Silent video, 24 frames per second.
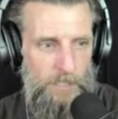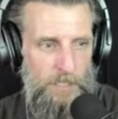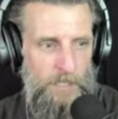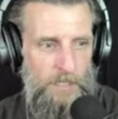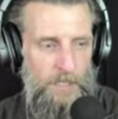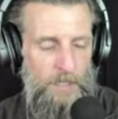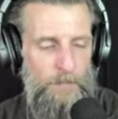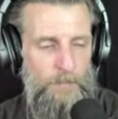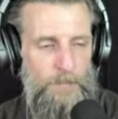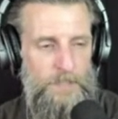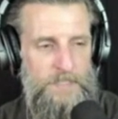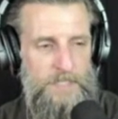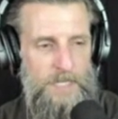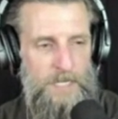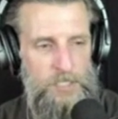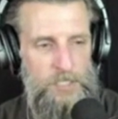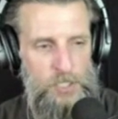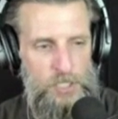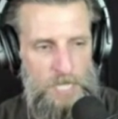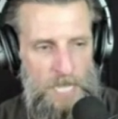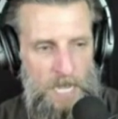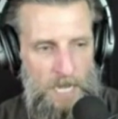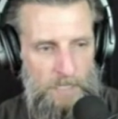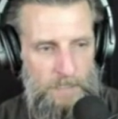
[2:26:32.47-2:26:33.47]

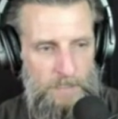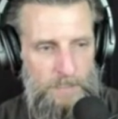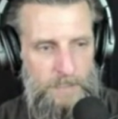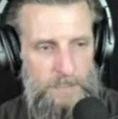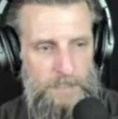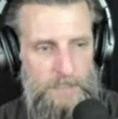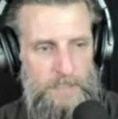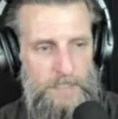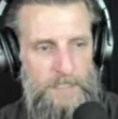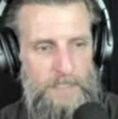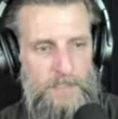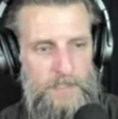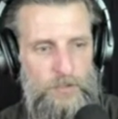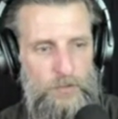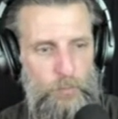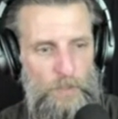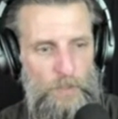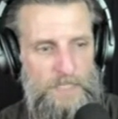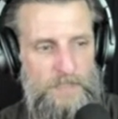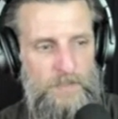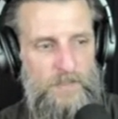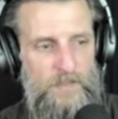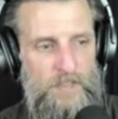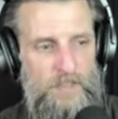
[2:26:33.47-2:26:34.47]
Potentiality is
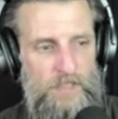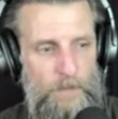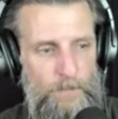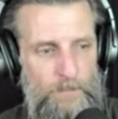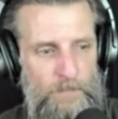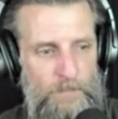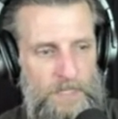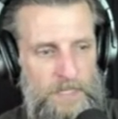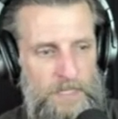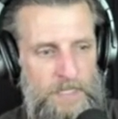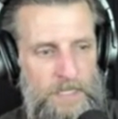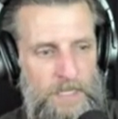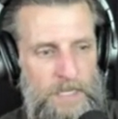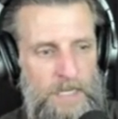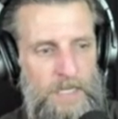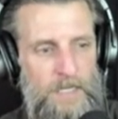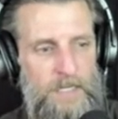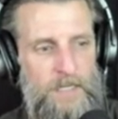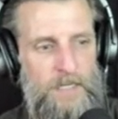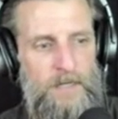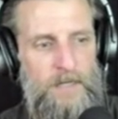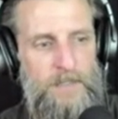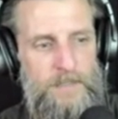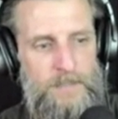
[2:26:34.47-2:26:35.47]
when something
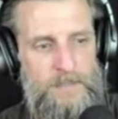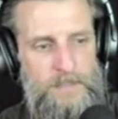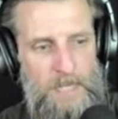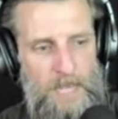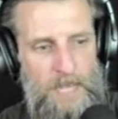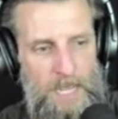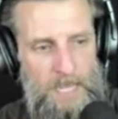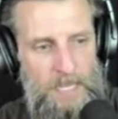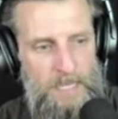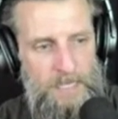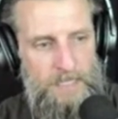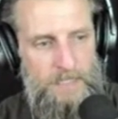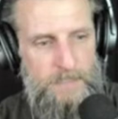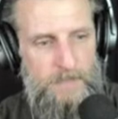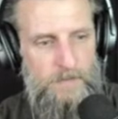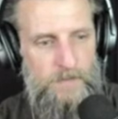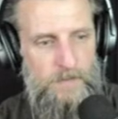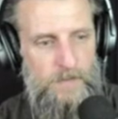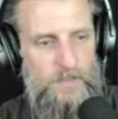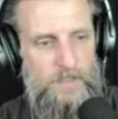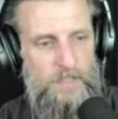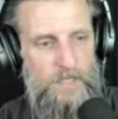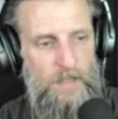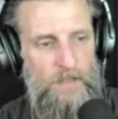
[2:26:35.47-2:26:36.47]

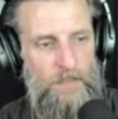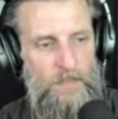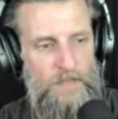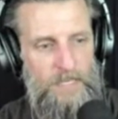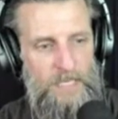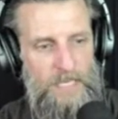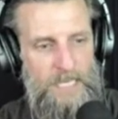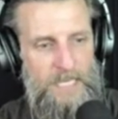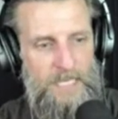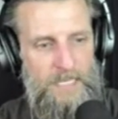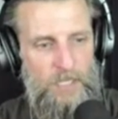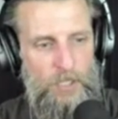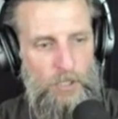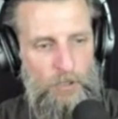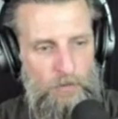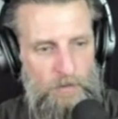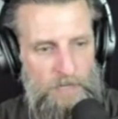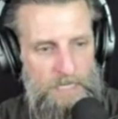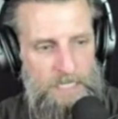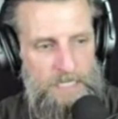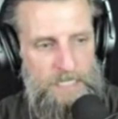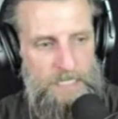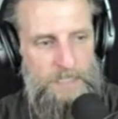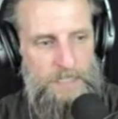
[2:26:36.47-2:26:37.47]
contains the
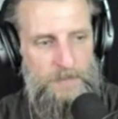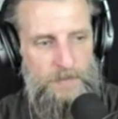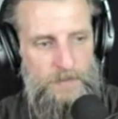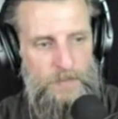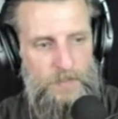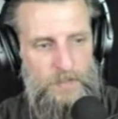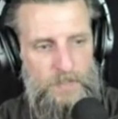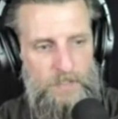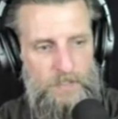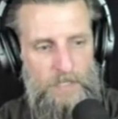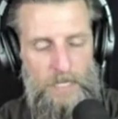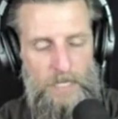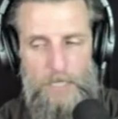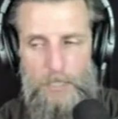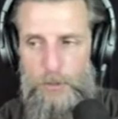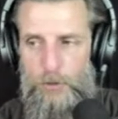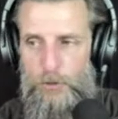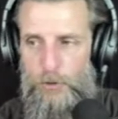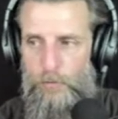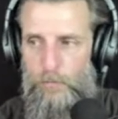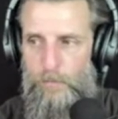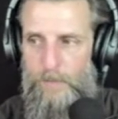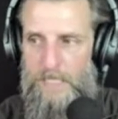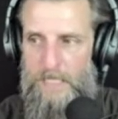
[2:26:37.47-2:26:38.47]
ingredients
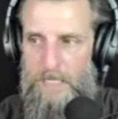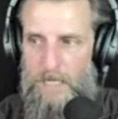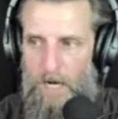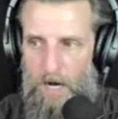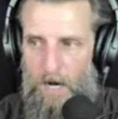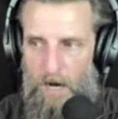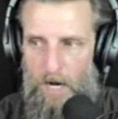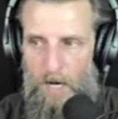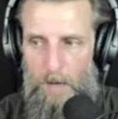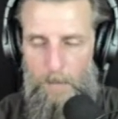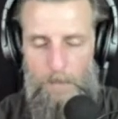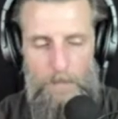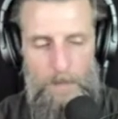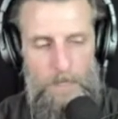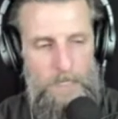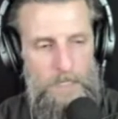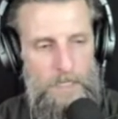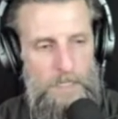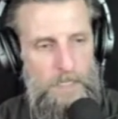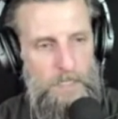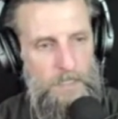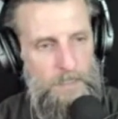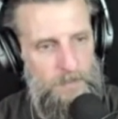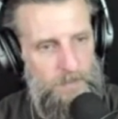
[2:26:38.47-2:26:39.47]
to become
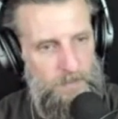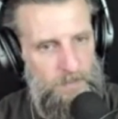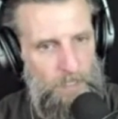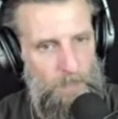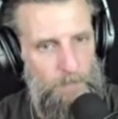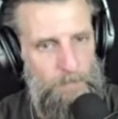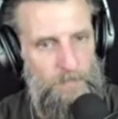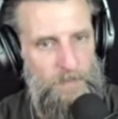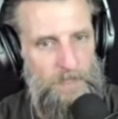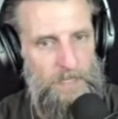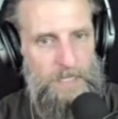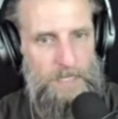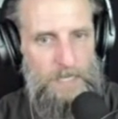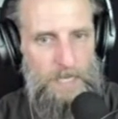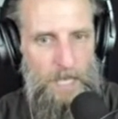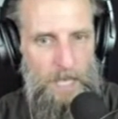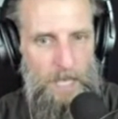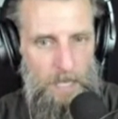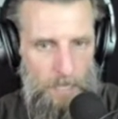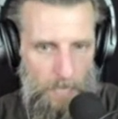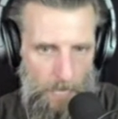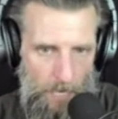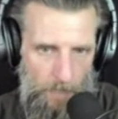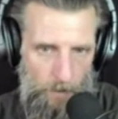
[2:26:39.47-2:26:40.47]
something
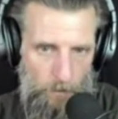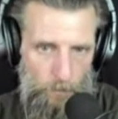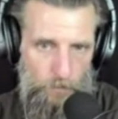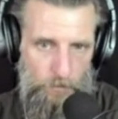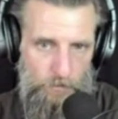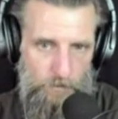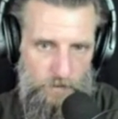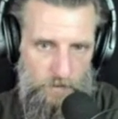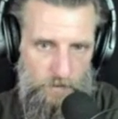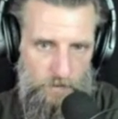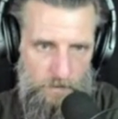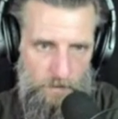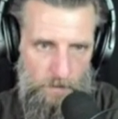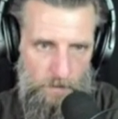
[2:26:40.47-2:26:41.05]
else.